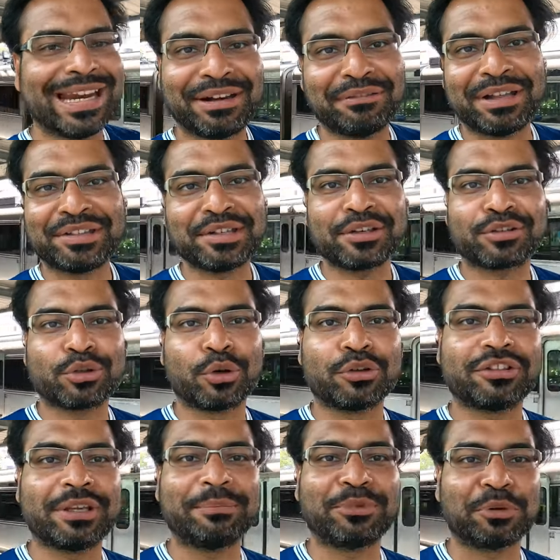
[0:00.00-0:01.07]
Adventures
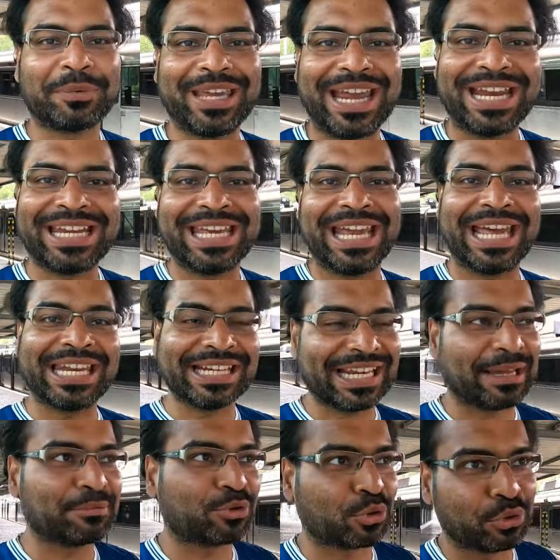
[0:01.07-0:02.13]
don't seem to be ending
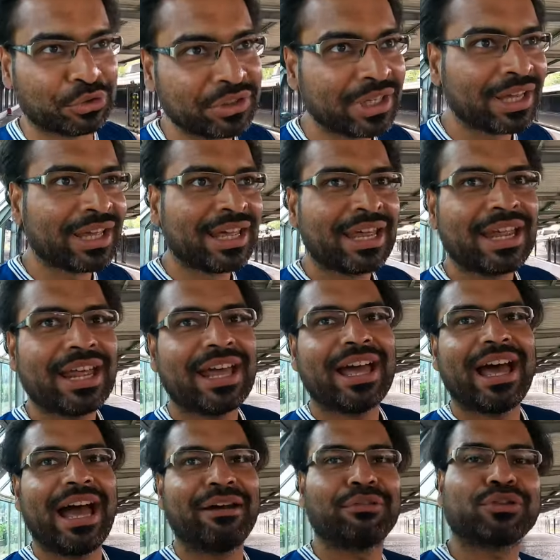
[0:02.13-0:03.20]
anytime soon.
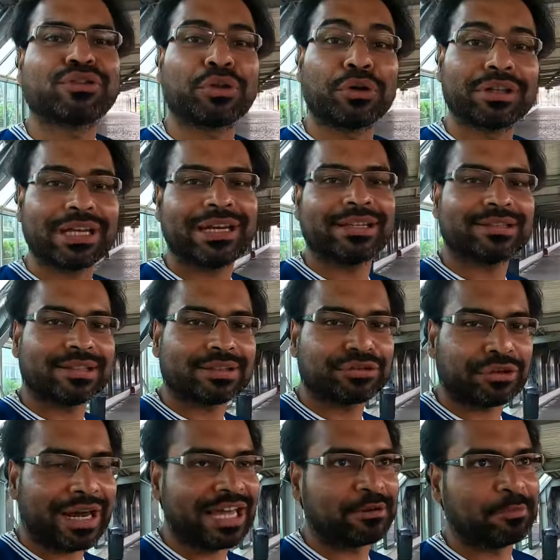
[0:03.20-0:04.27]
I was told there is a
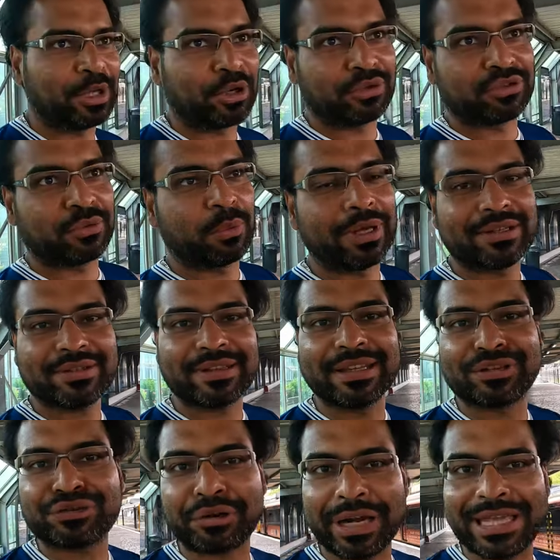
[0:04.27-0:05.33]
strike because of which
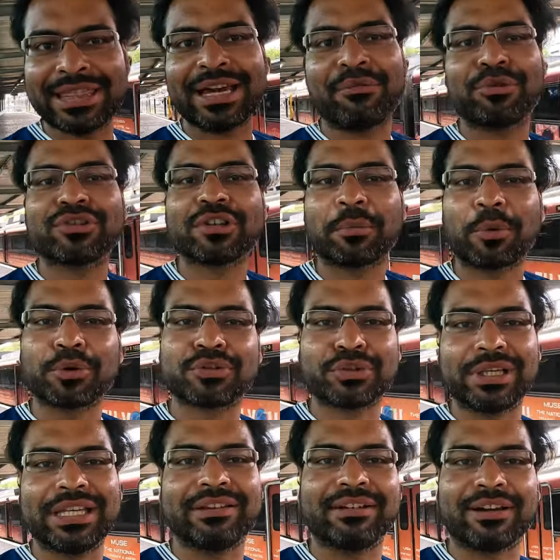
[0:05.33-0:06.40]
this train that was supposed
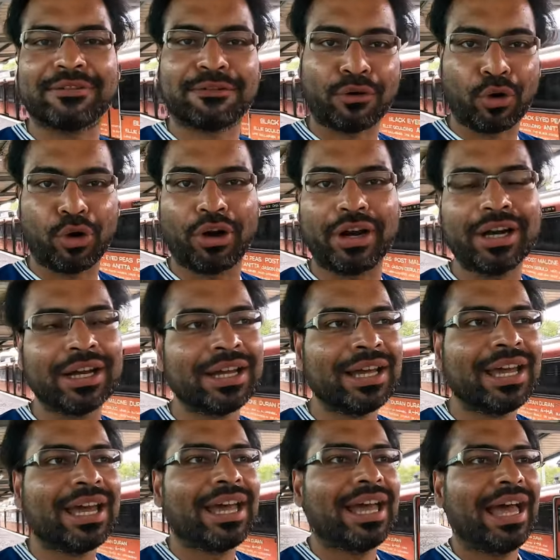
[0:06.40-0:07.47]
to leave at 4
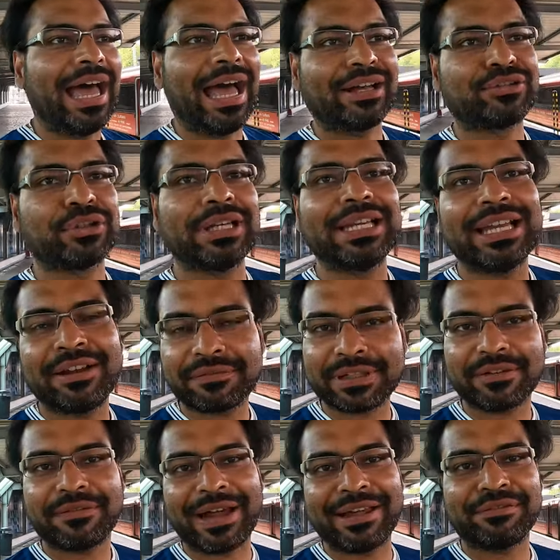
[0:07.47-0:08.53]
actually left
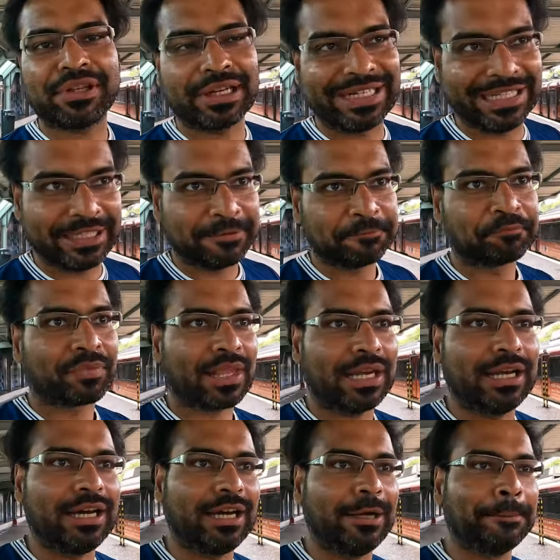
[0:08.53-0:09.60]
at
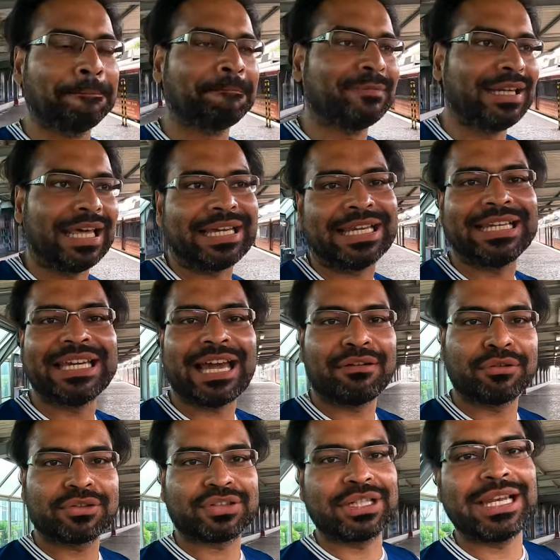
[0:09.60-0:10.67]
5:30. Luckily I
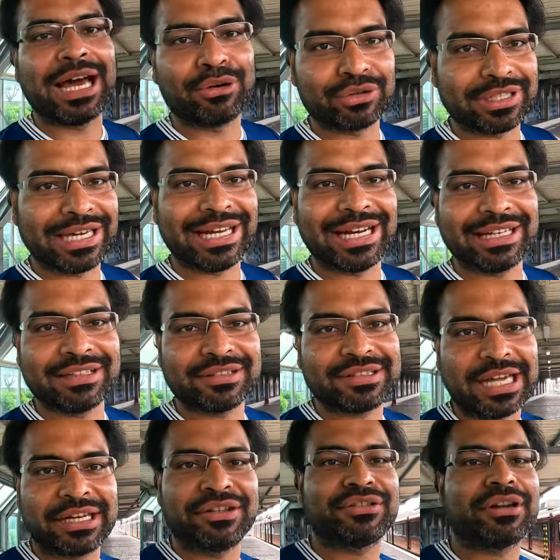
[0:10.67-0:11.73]
was still out there at the
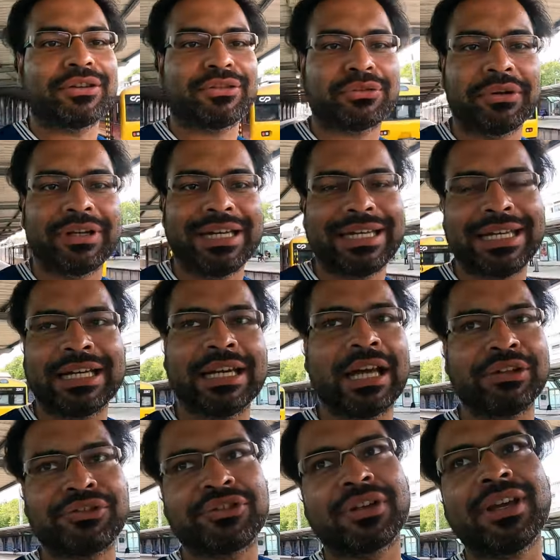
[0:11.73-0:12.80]
Chinese restaurant eating
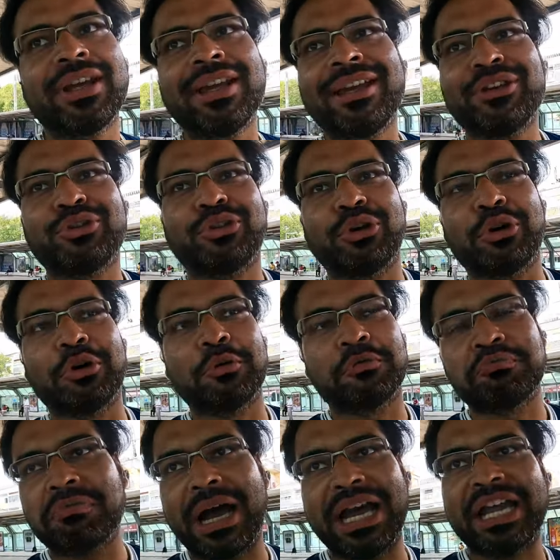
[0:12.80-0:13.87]
lunch, so
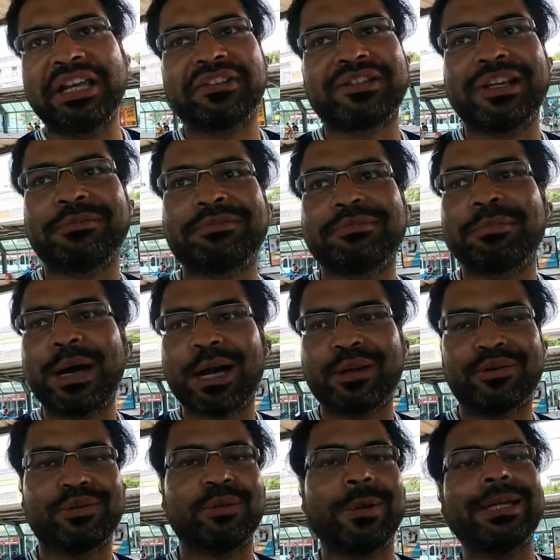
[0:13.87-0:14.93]
I skipped part
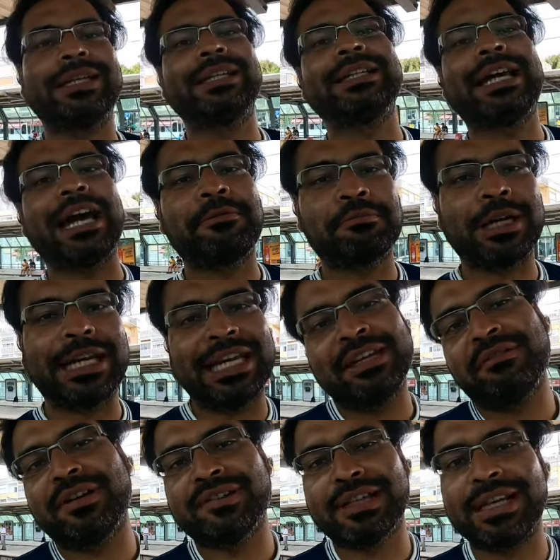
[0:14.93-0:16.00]
of the waiting time, but
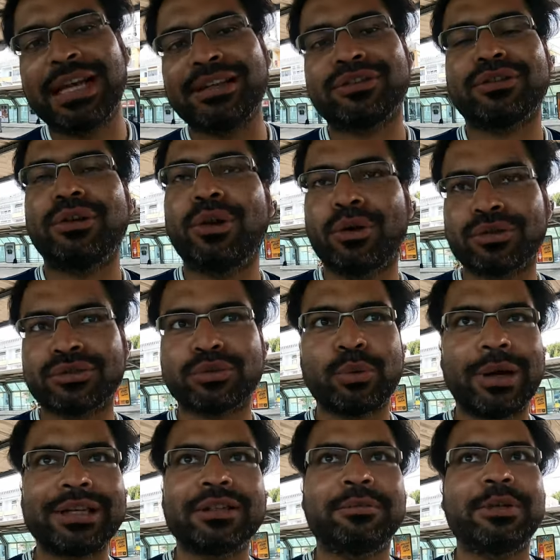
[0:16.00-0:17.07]
anyways I lost
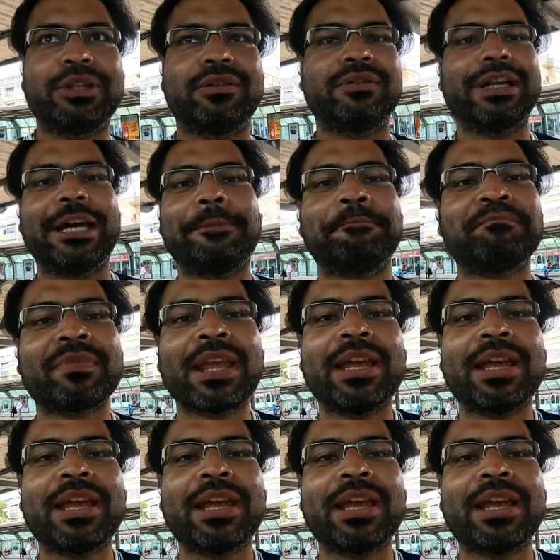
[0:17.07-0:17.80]
quite a bit of time.